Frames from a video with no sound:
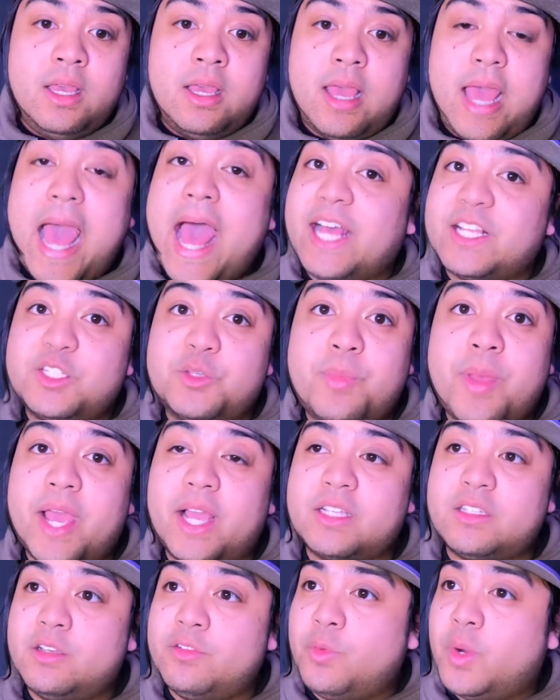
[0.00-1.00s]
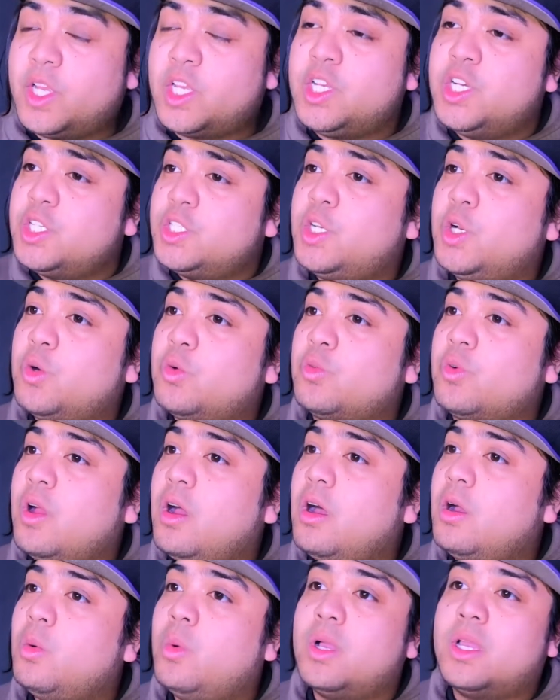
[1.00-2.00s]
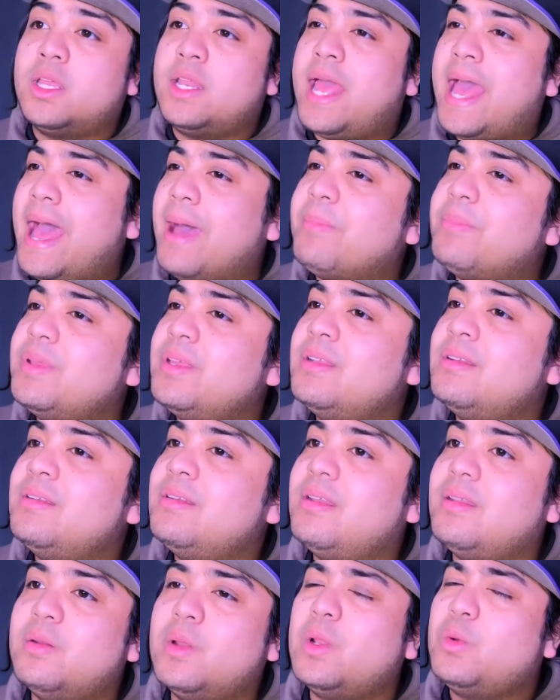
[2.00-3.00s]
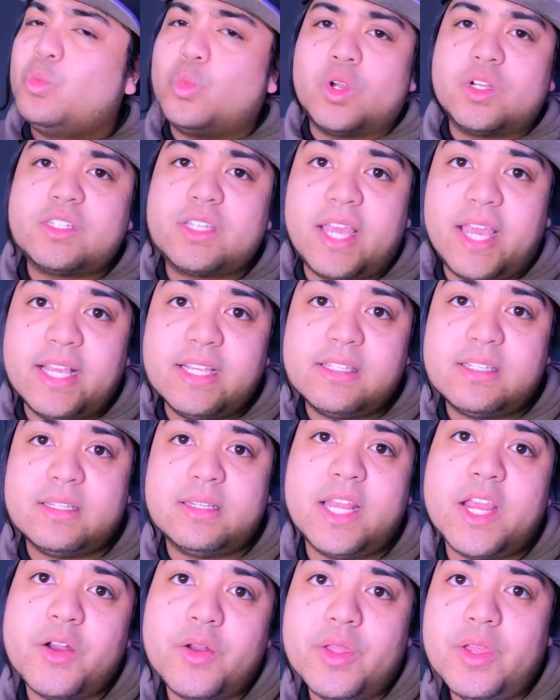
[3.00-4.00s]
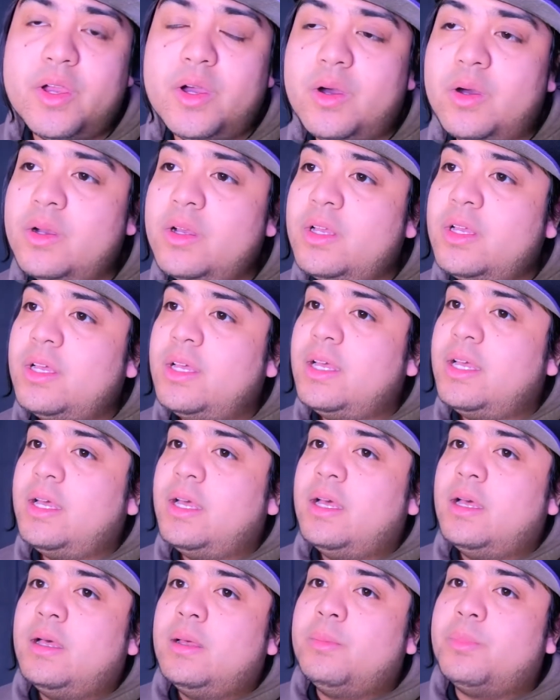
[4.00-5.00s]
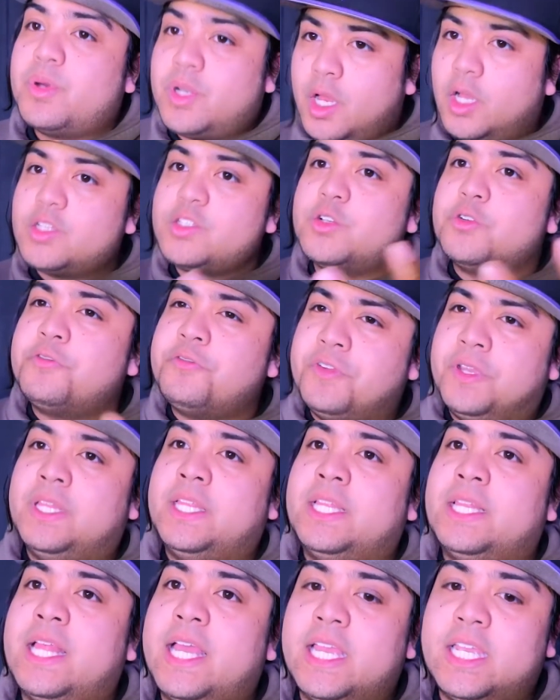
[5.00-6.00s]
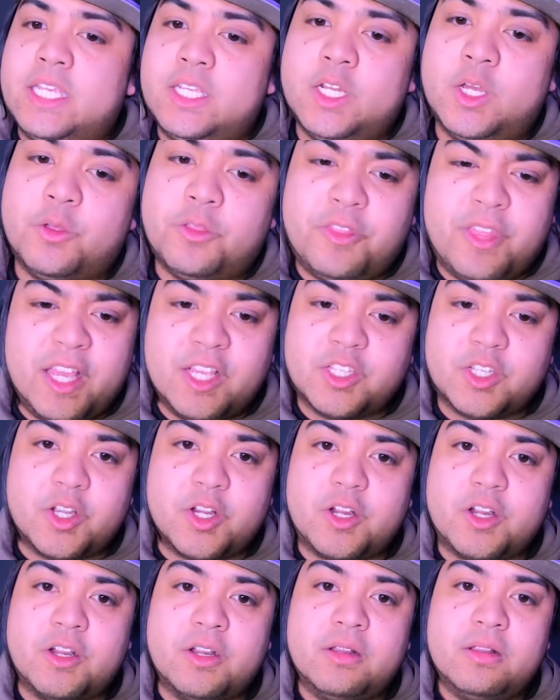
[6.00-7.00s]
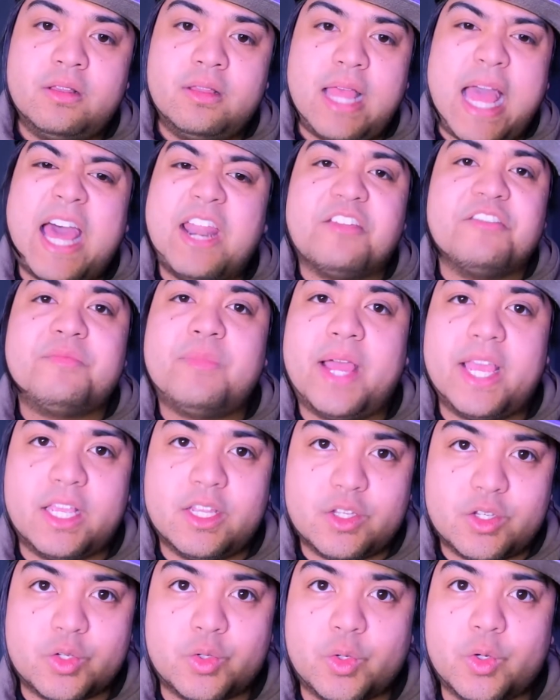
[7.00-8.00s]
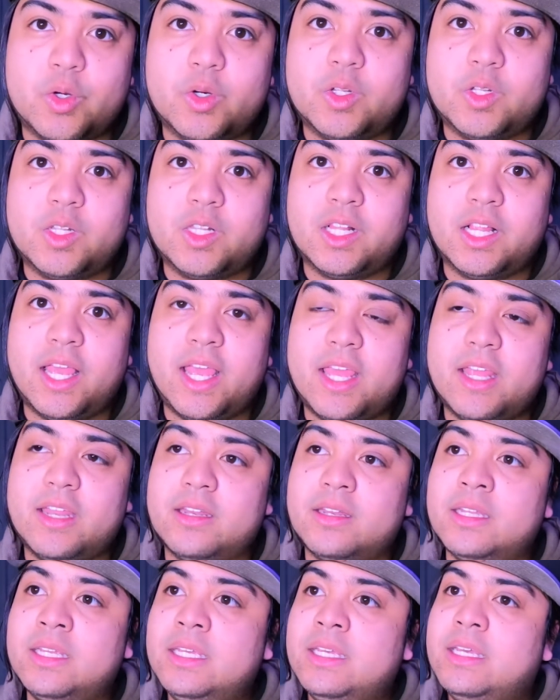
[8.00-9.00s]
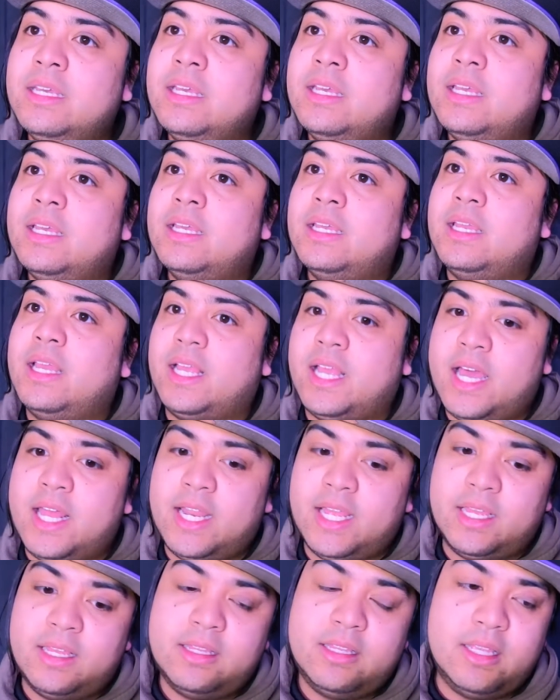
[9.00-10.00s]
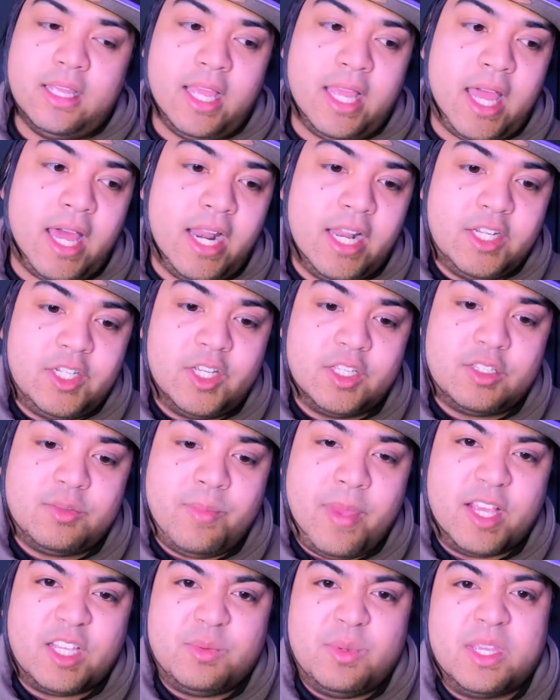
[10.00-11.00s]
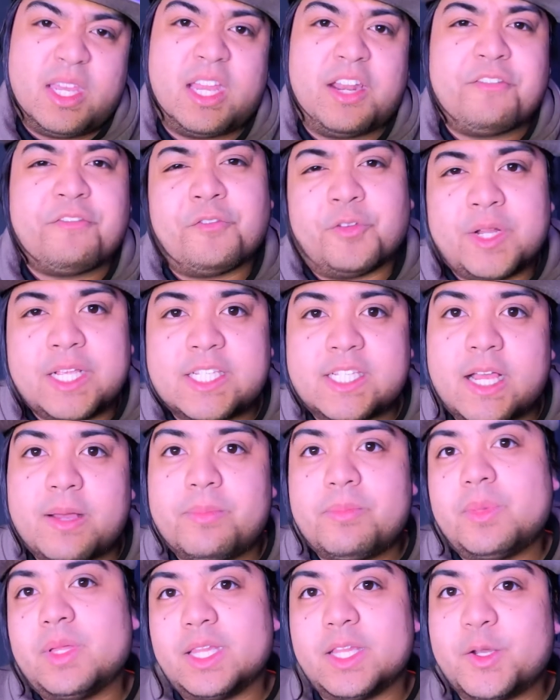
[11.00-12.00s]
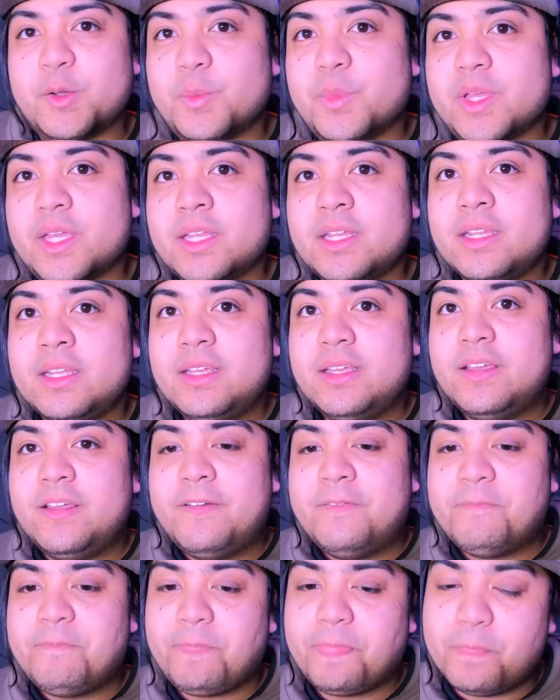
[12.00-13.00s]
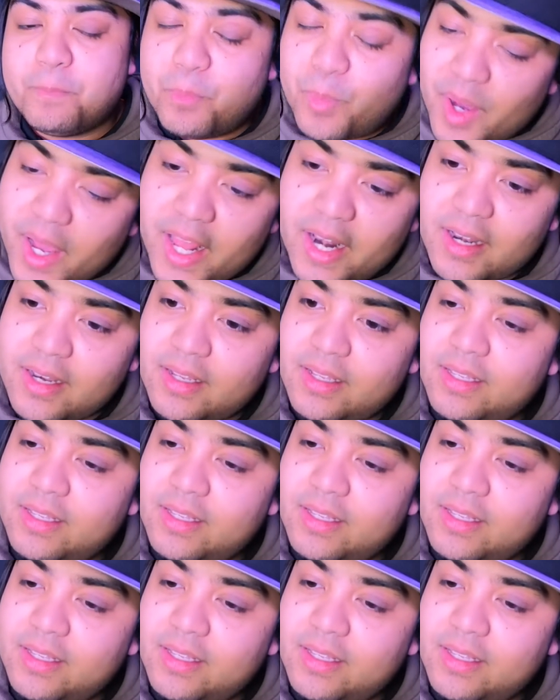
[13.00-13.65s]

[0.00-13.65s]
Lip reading: aspects of what could go wrong, what can happen in worst case scenario, but also feeling like, things are out of my control, and it kind of just makes me kind of freeze up a little bit. But